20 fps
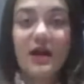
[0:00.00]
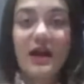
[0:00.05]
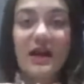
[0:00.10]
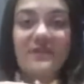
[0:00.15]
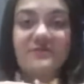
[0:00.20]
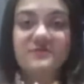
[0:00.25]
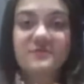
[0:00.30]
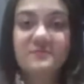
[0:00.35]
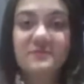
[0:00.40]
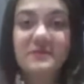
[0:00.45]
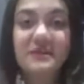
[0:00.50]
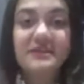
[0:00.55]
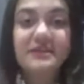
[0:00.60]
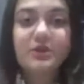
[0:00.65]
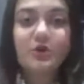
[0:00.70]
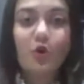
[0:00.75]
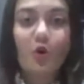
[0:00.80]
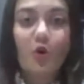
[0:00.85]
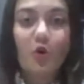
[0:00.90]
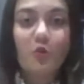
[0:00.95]
I've split
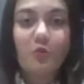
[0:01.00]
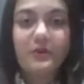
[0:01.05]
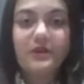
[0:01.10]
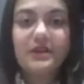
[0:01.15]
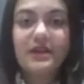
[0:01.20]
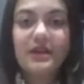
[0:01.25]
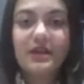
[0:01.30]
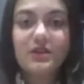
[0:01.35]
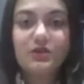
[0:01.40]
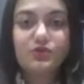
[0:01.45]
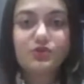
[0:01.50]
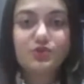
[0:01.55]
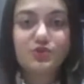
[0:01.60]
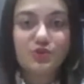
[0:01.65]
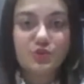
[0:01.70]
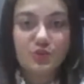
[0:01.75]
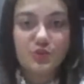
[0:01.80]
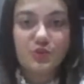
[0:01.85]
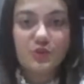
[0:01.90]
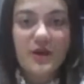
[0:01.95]
it open into
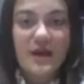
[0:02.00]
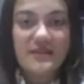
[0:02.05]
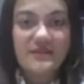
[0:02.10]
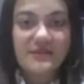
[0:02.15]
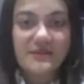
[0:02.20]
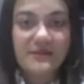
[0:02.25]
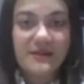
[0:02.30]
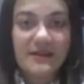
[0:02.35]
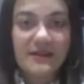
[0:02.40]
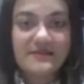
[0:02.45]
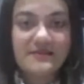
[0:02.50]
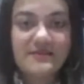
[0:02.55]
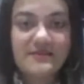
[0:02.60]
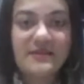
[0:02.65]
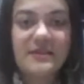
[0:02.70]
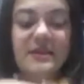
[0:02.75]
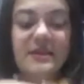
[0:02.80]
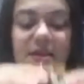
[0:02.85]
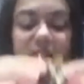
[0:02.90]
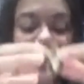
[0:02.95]
two, as you can
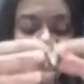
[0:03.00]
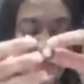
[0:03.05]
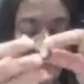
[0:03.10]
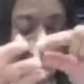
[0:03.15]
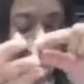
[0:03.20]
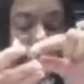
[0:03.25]
see.